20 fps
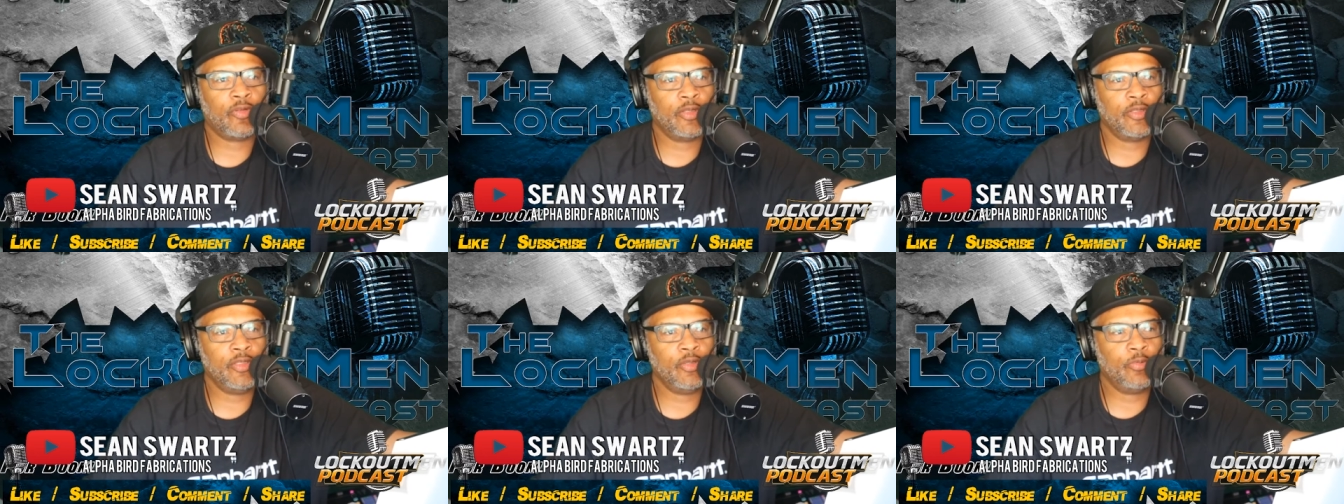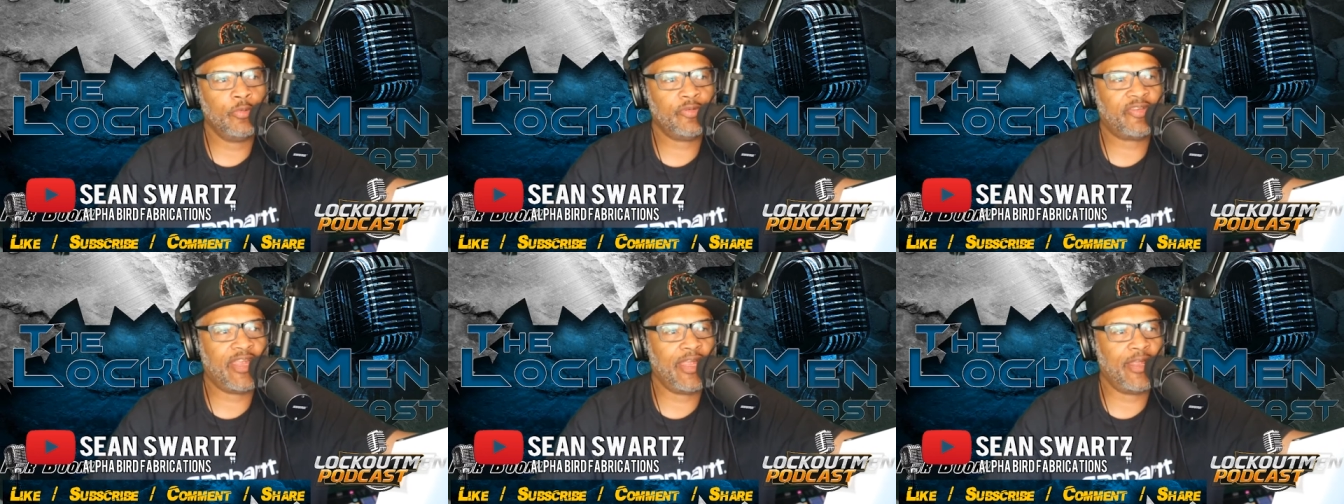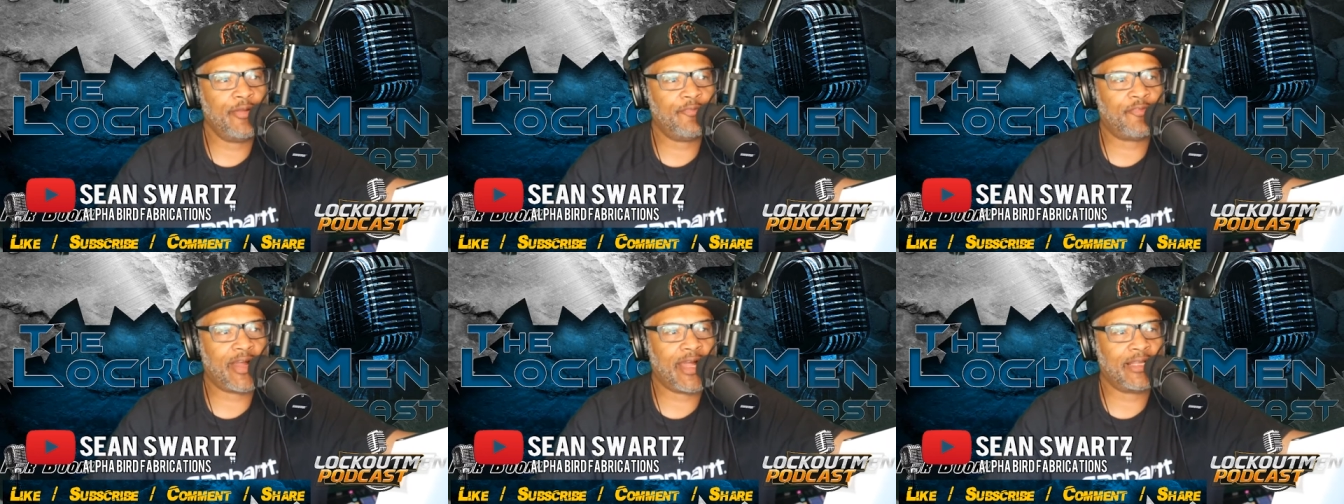you was
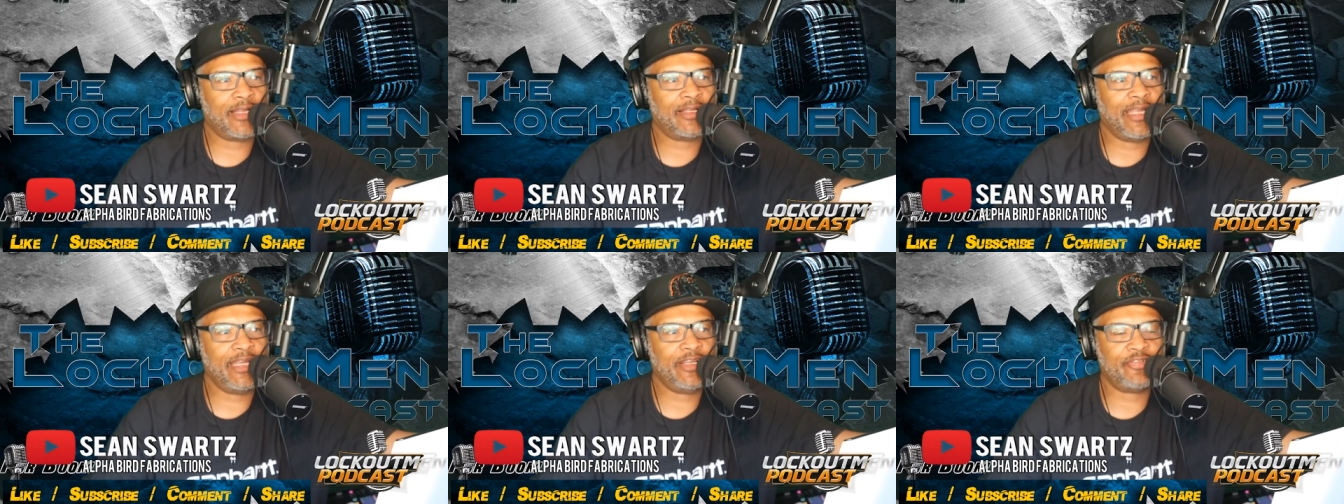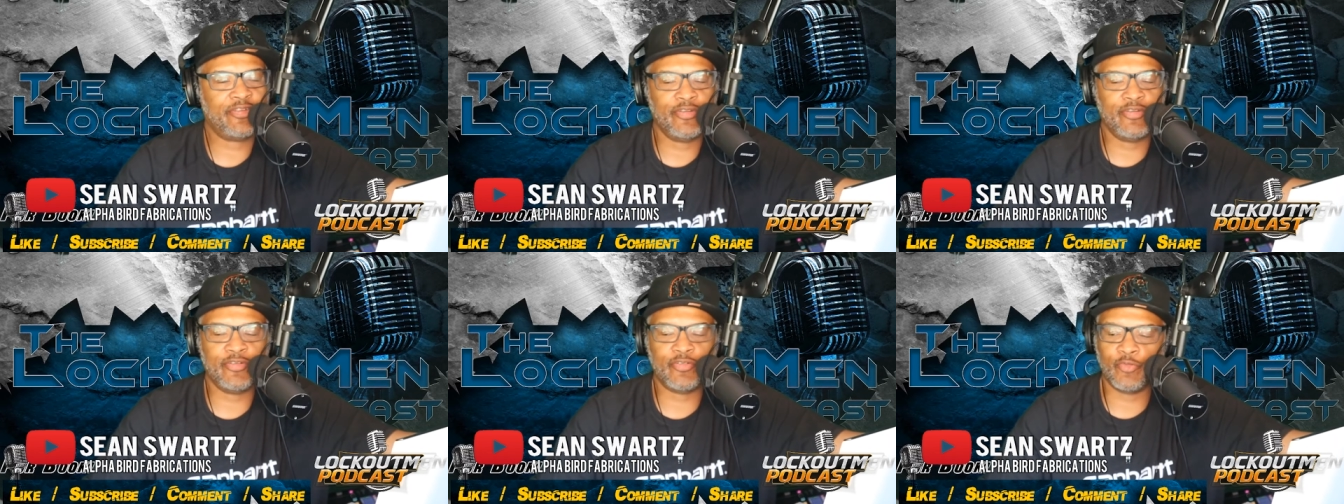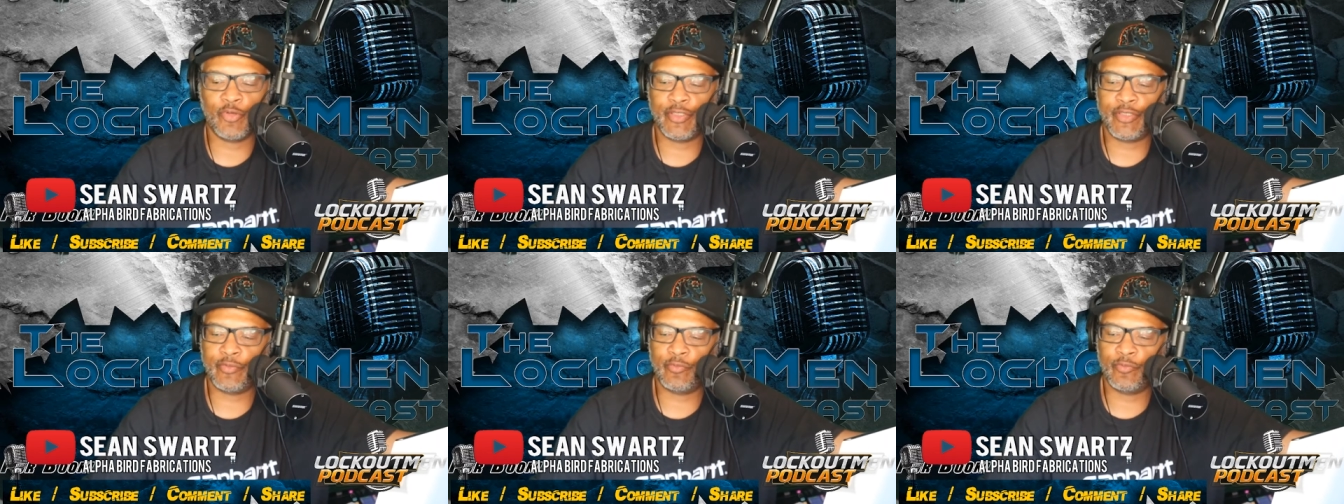getting violations
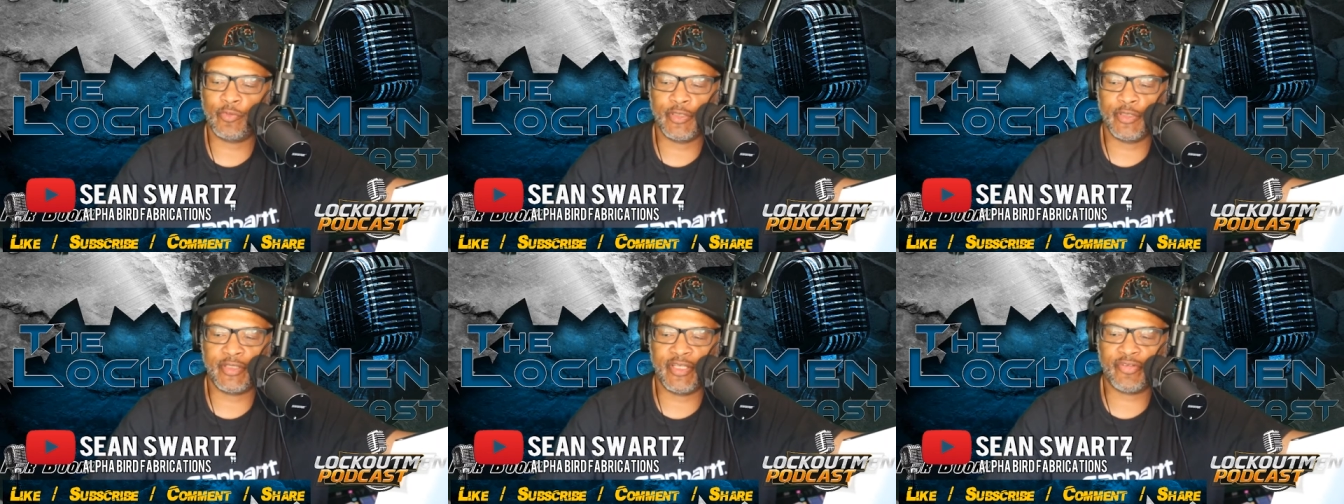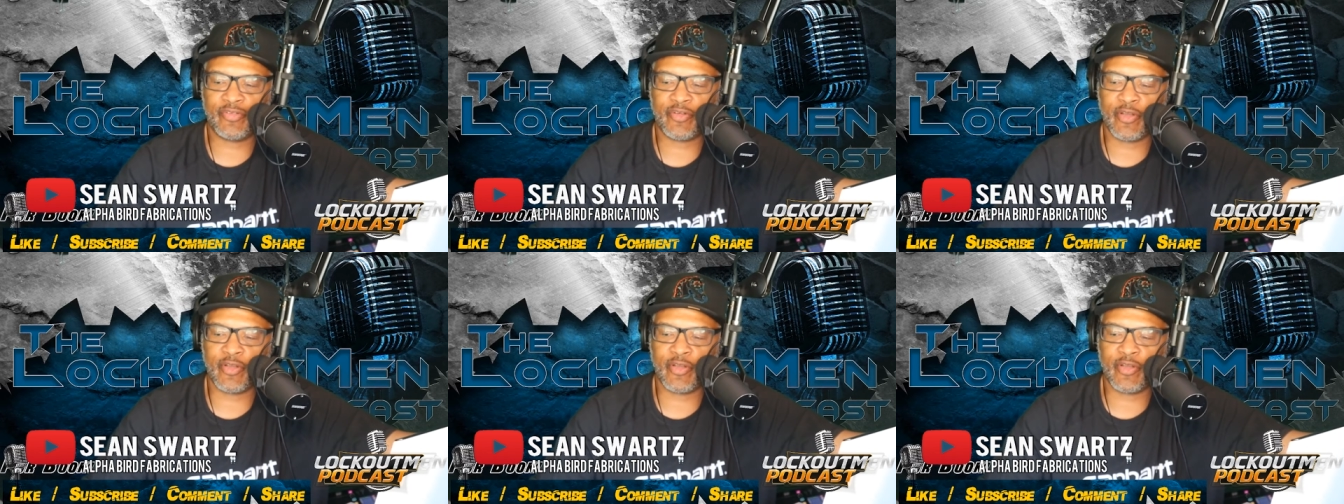with with this